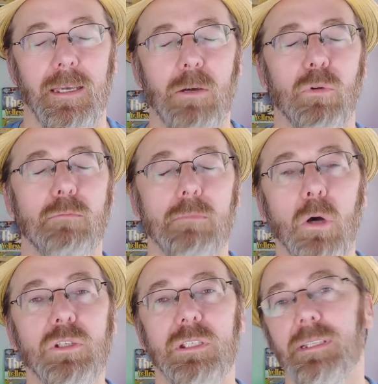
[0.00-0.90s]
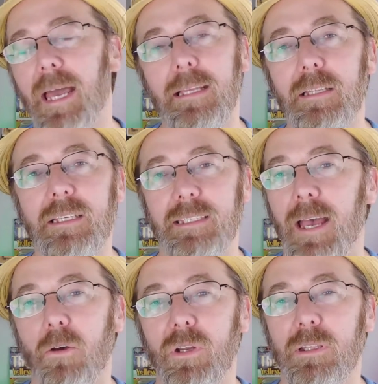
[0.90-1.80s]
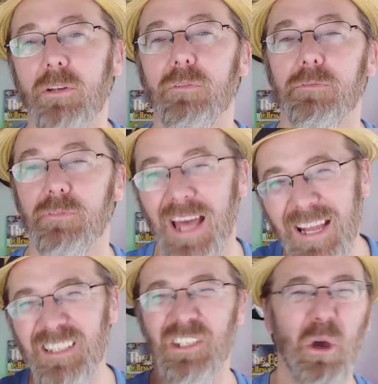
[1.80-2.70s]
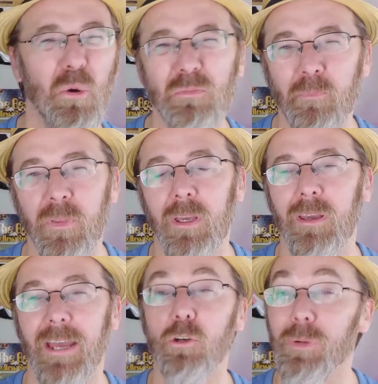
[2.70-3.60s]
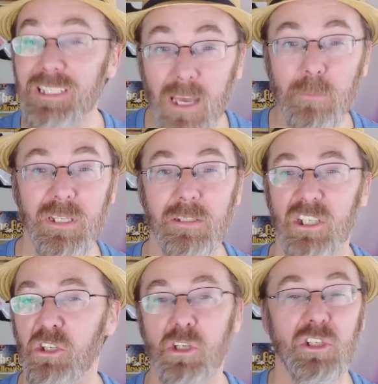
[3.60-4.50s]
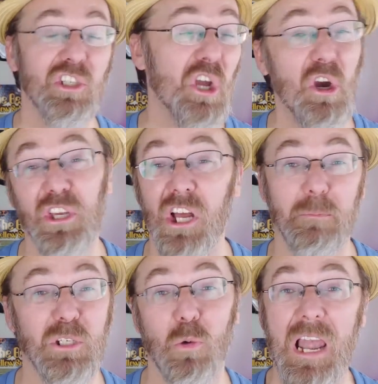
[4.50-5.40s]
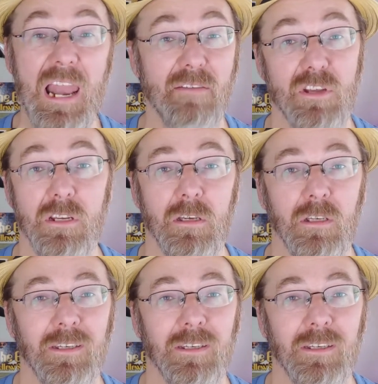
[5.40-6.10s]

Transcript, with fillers: It will most likely sound a little flat in tone, and you'll be tempted to turn it up to 11.